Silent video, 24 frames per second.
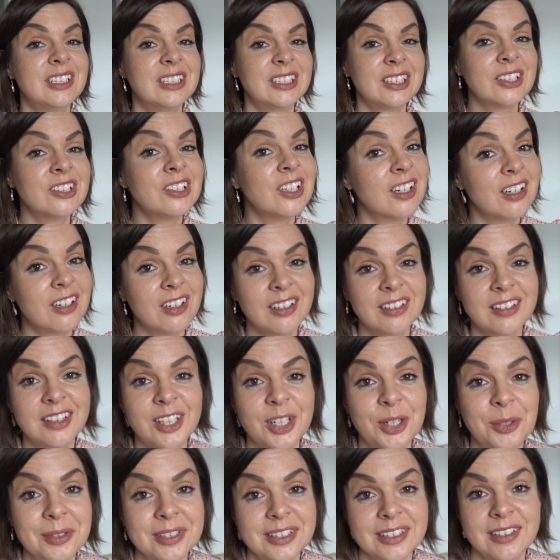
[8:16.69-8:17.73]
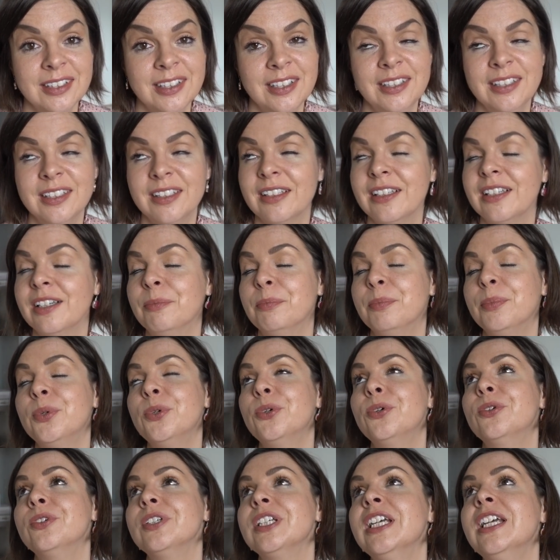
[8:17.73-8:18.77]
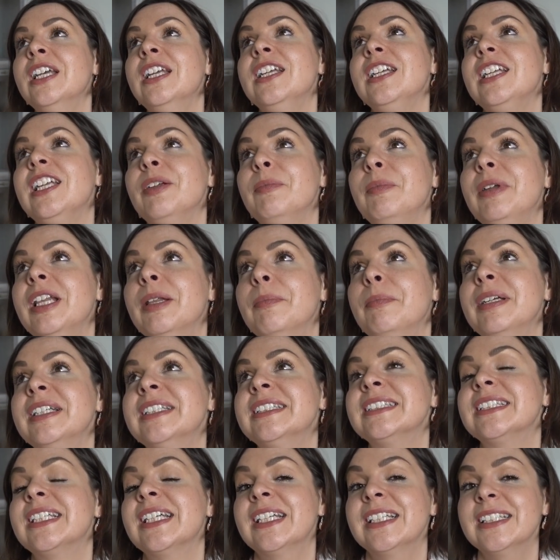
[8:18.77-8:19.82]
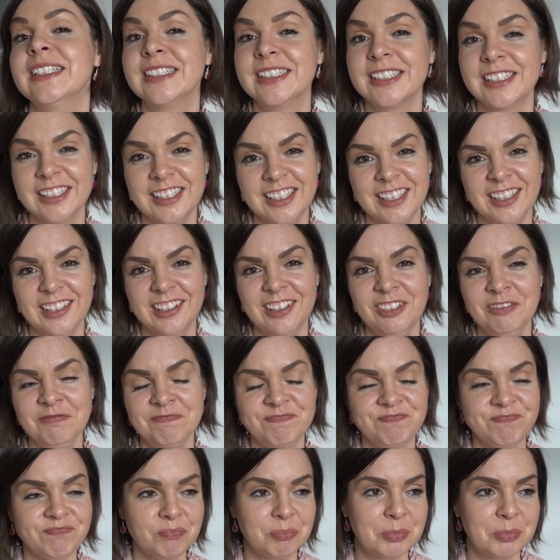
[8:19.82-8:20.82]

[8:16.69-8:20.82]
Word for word: It's hard though, isn't it? You're like, I'm bored, give me the biscuits, you know?